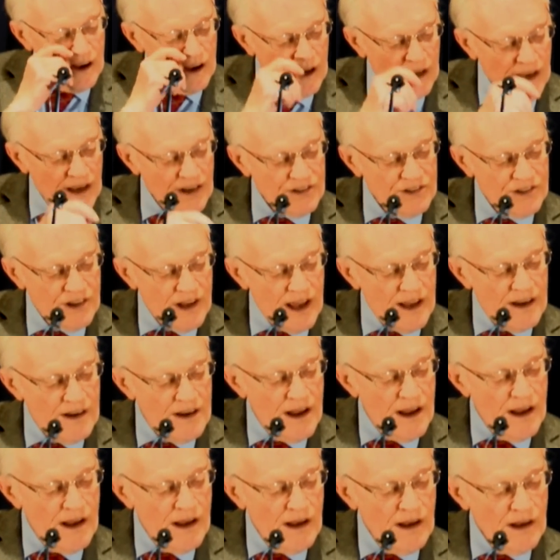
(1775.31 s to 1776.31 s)
He
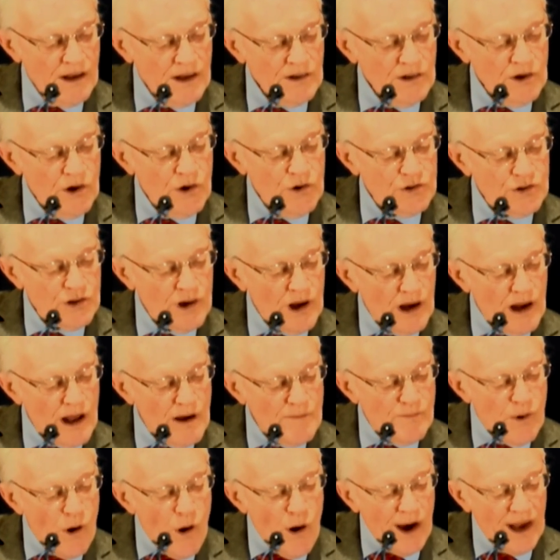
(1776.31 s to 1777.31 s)
said, You shall
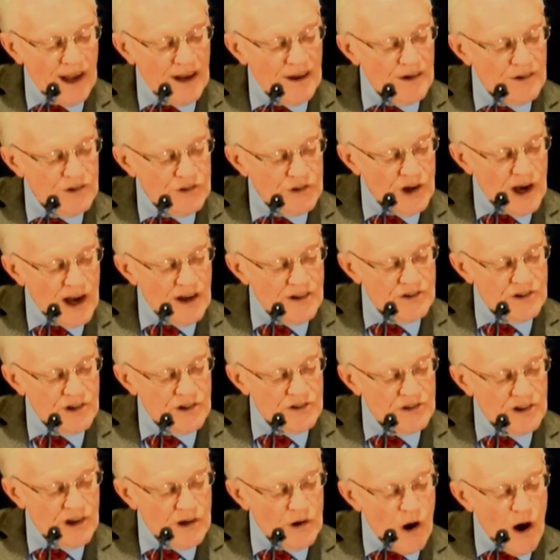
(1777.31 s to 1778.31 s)
appoint
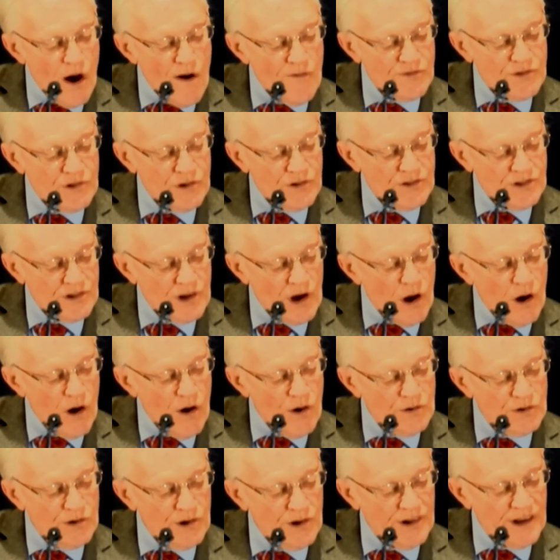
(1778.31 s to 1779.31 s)
judges and officers in
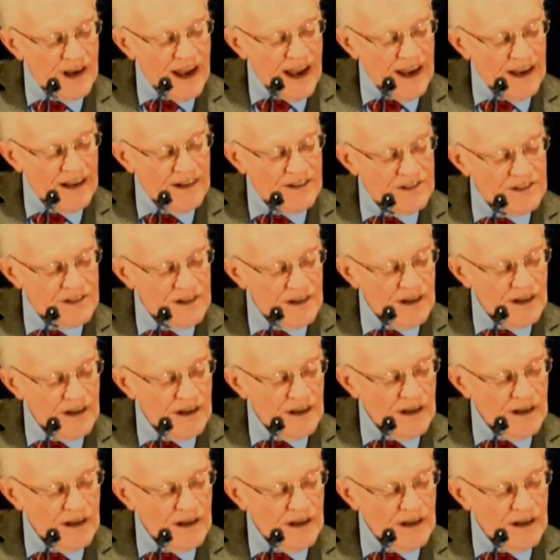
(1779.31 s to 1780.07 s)
all your gates